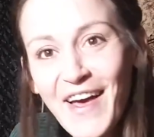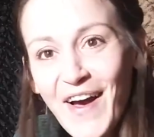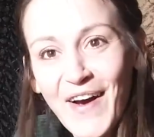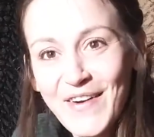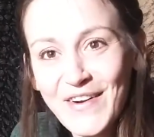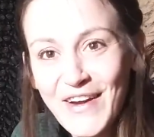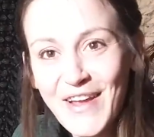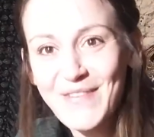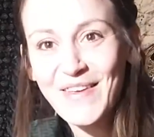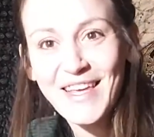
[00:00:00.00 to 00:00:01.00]

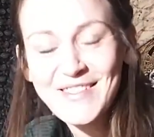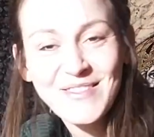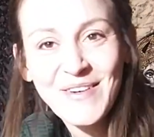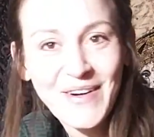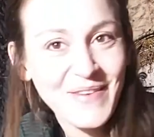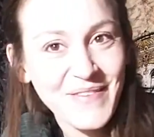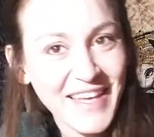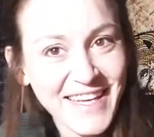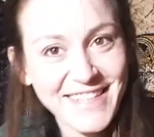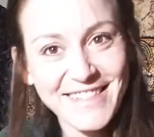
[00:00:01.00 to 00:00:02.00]
108 means and what it
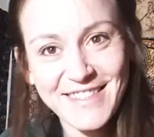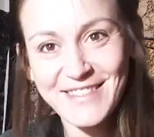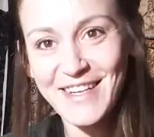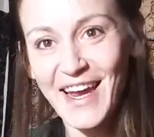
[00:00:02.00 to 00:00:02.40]
means,